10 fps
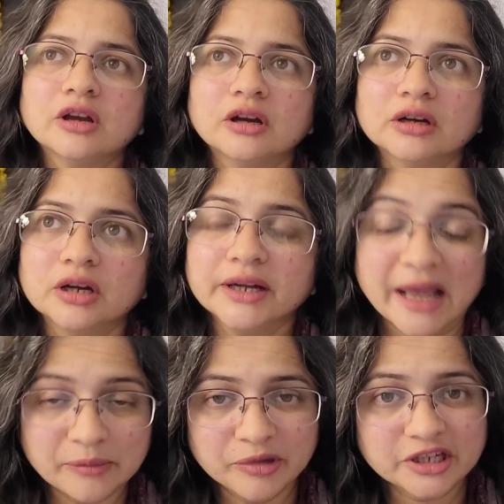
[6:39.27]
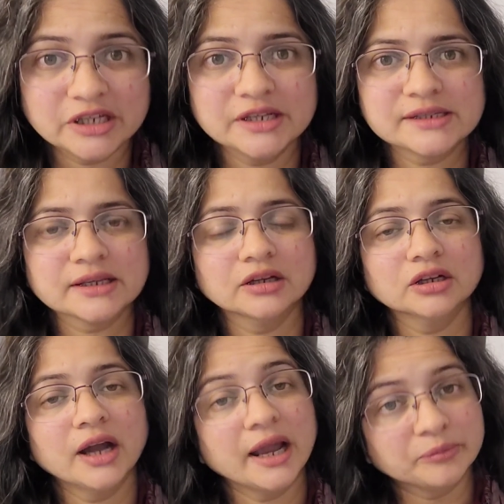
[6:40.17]
diabetes,
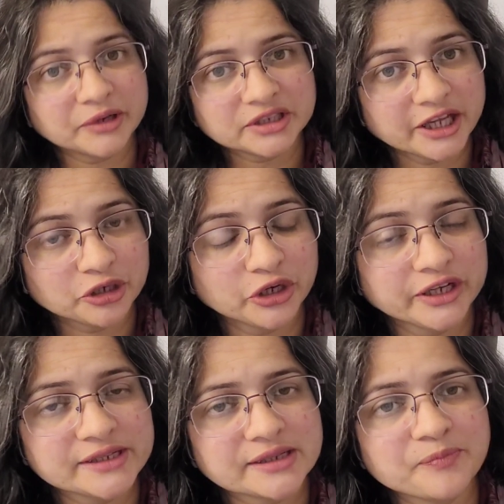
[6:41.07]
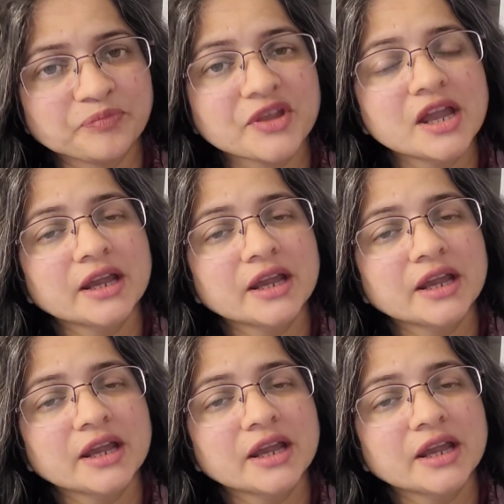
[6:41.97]
hyperthyroidism,